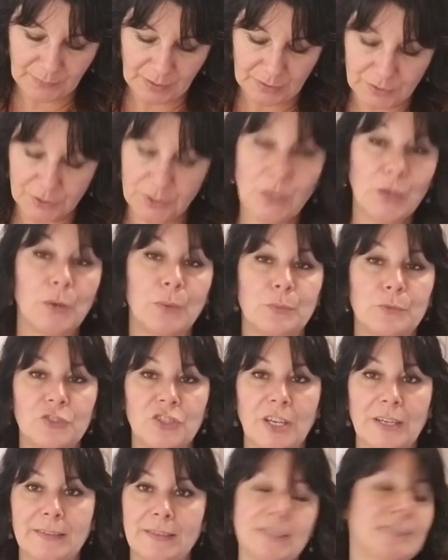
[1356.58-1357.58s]
so
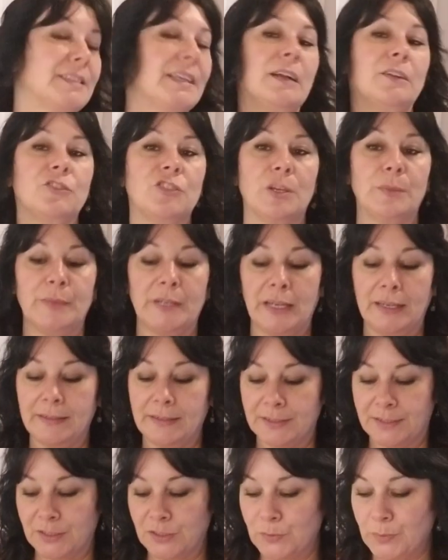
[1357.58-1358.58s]
check this out, Gemini.
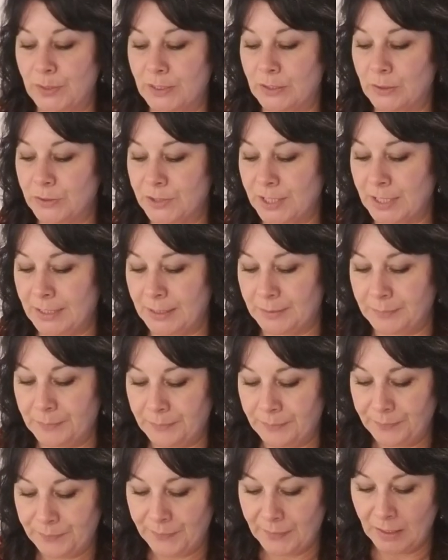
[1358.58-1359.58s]
This is what goes on.
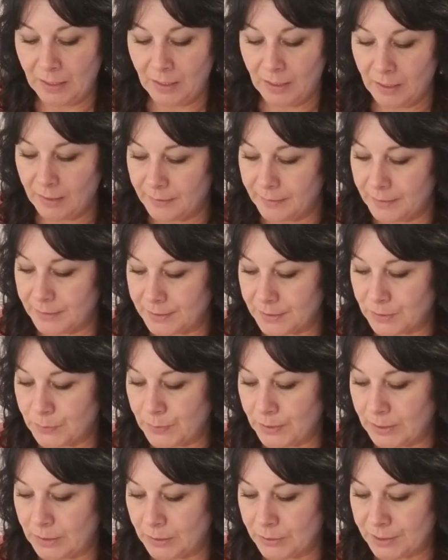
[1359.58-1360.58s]
This is
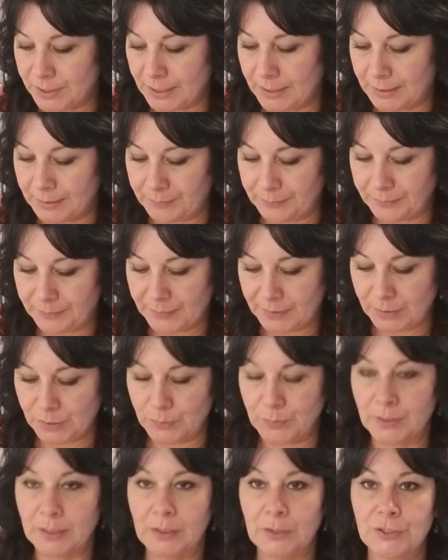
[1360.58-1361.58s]
what goes on. This is
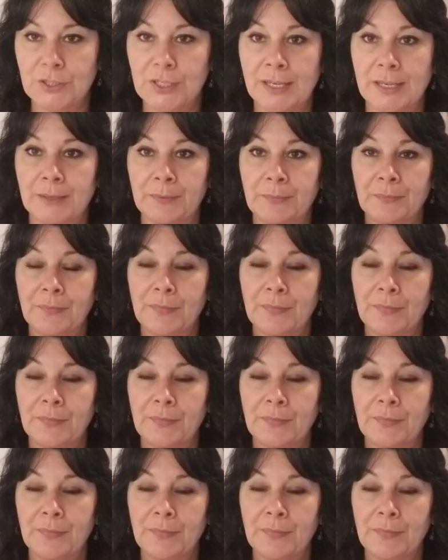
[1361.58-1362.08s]
what goes on.